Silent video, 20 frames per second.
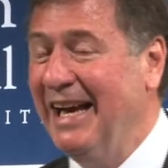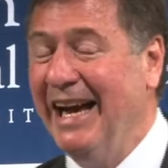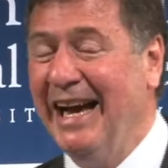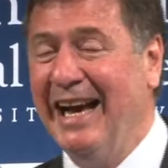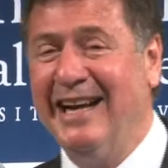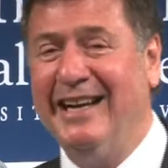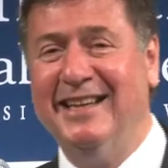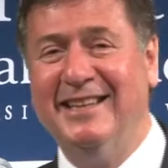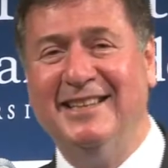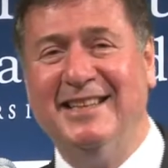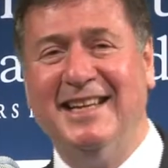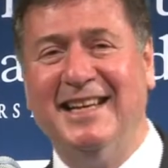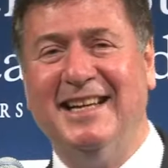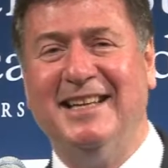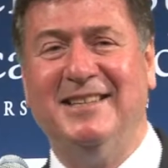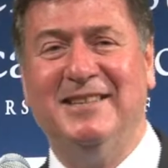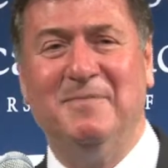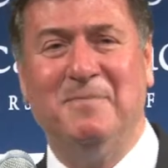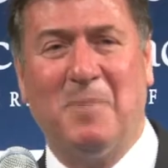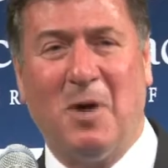And
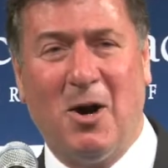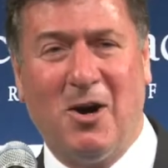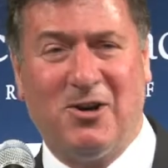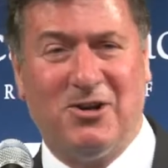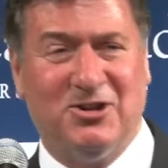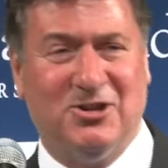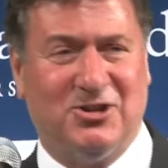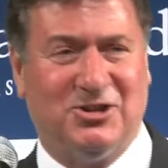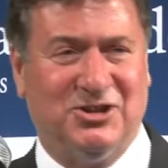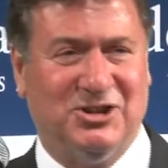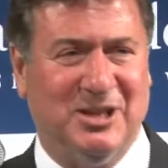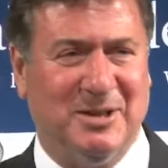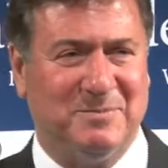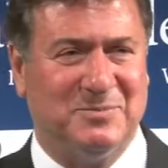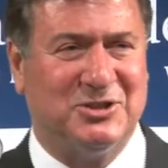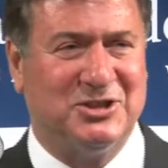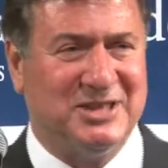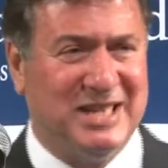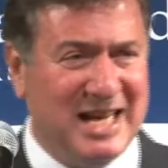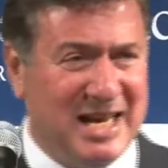indeed,
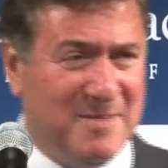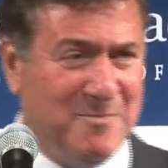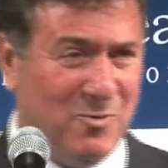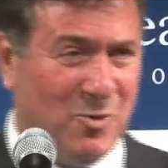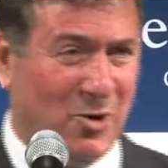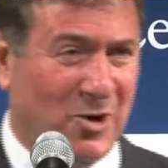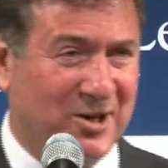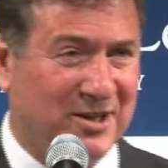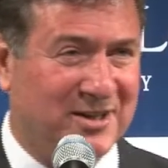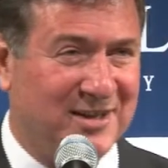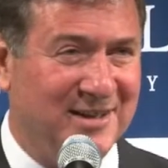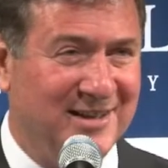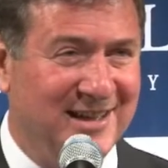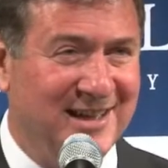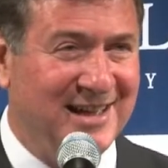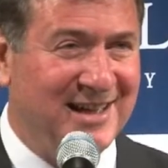partnerships, teamwork.